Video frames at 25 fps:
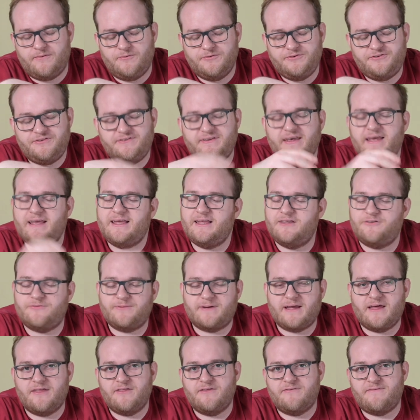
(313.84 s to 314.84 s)
take into
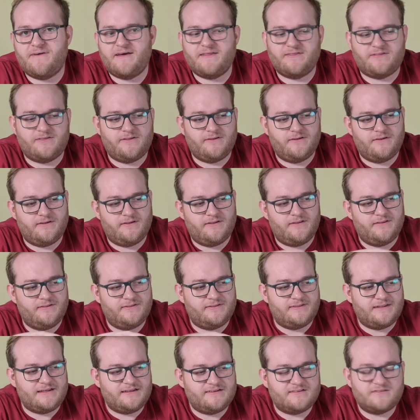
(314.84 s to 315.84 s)
account the fact that
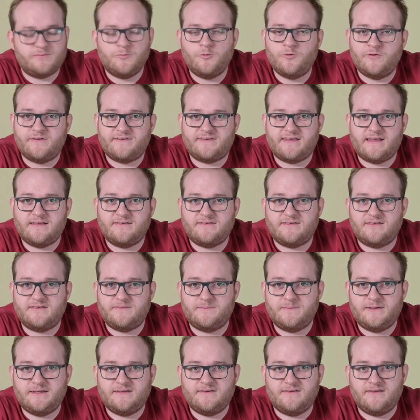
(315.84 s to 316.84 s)
these smaller sensors
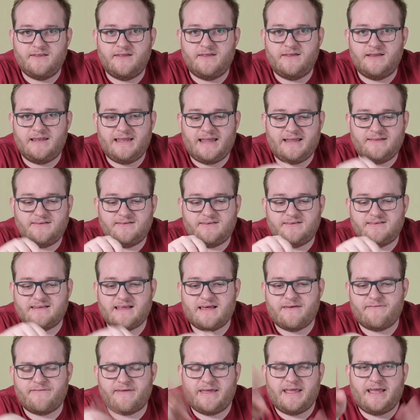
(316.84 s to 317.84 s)
mean that lenses
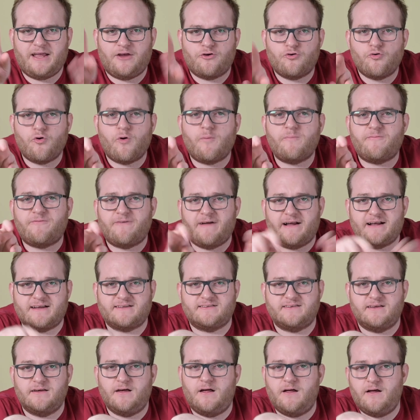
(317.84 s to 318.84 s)
have a crop
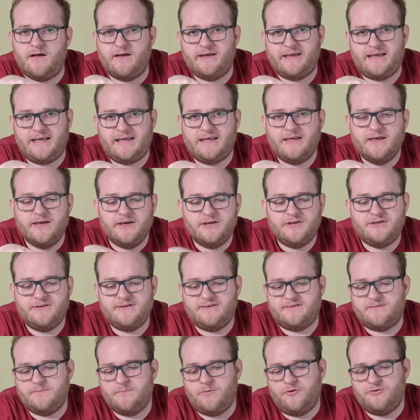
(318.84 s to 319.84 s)
factor, i.e. you
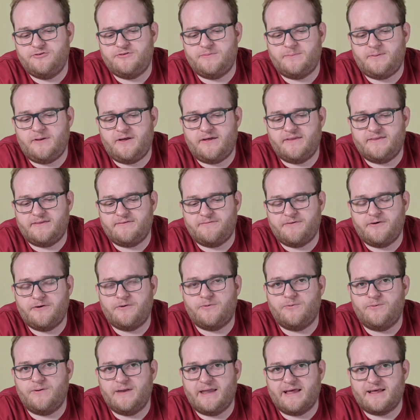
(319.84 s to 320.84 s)
need to multiply the
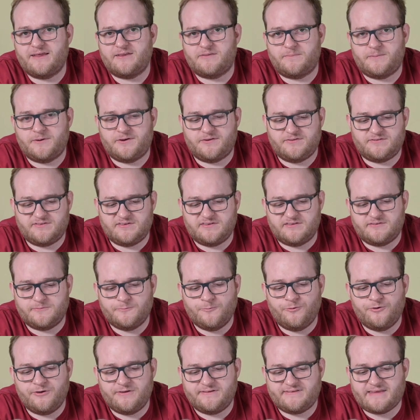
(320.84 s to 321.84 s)
focal length because of the
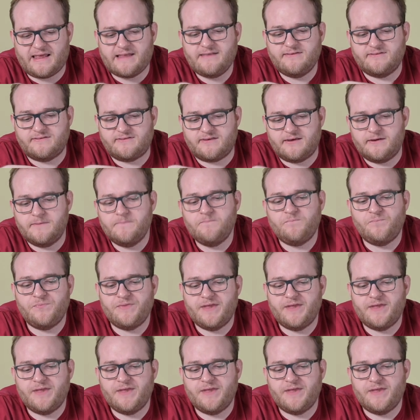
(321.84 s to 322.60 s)
smaller sensor,